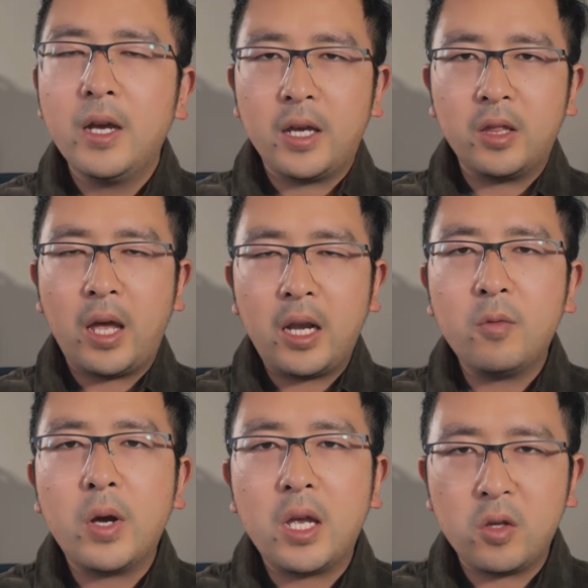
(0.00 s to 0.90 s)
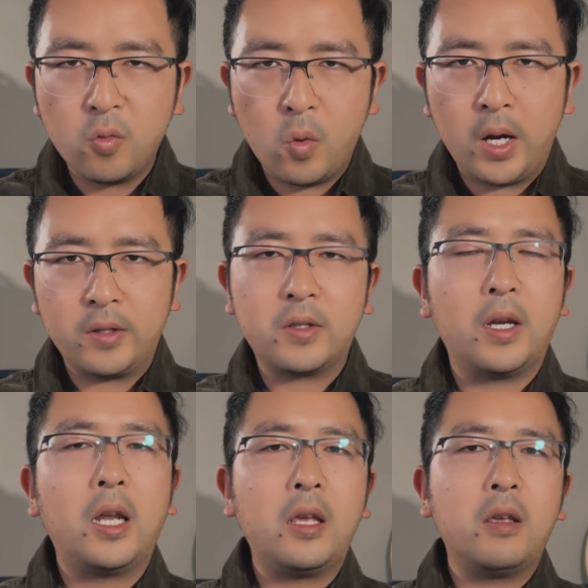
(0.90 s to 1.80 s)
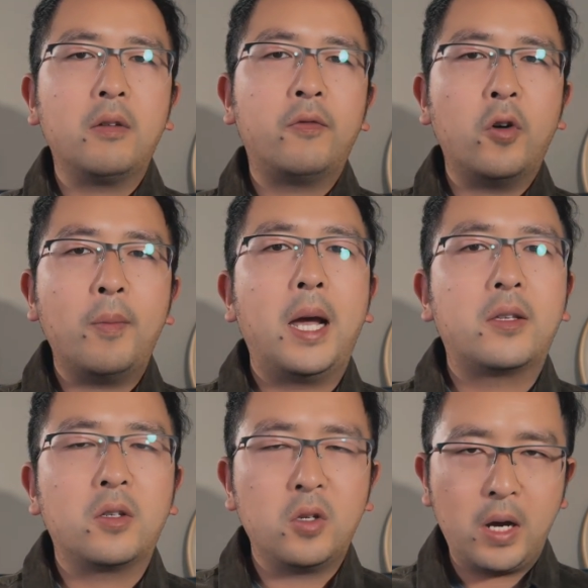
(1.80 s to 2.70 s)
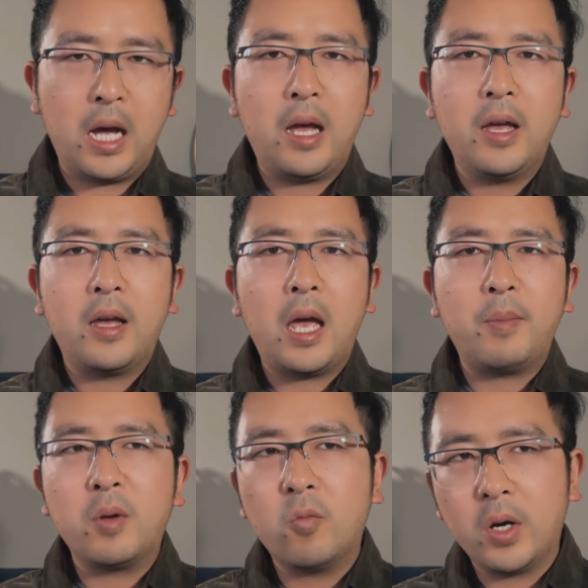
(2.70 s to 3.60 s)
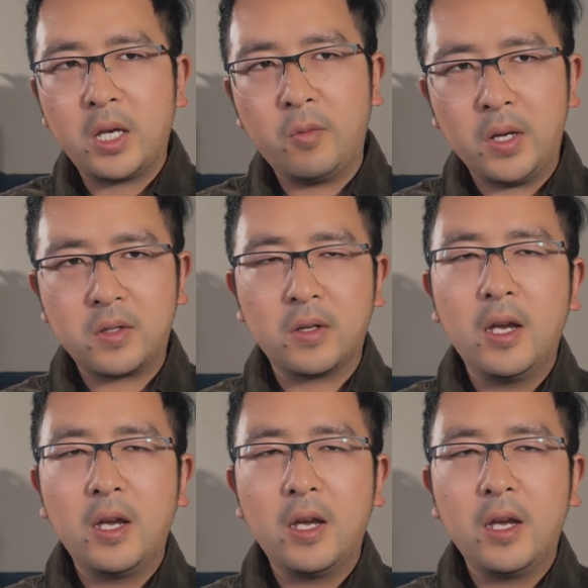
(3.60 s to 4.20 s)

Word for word: in any way you want, any format you are happy working with.